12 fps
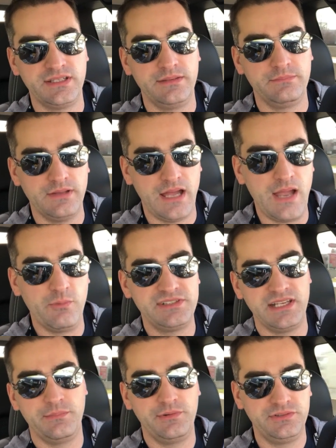that I
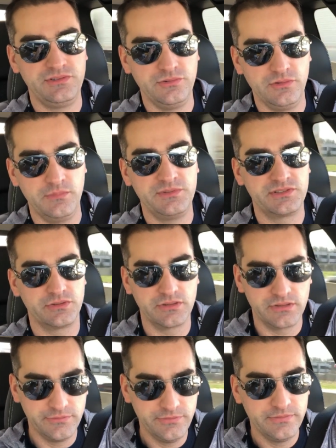was able to
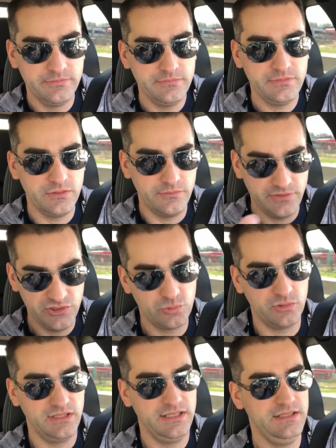observe, you know,
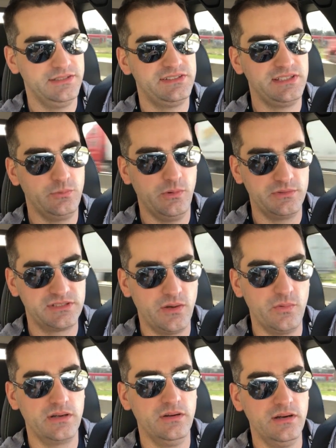visually and see what was
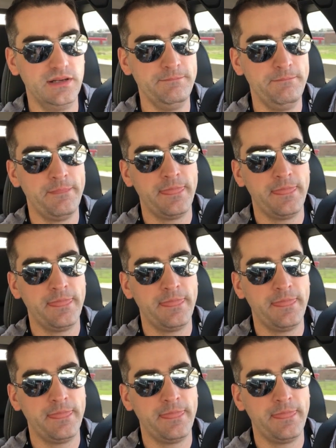going on.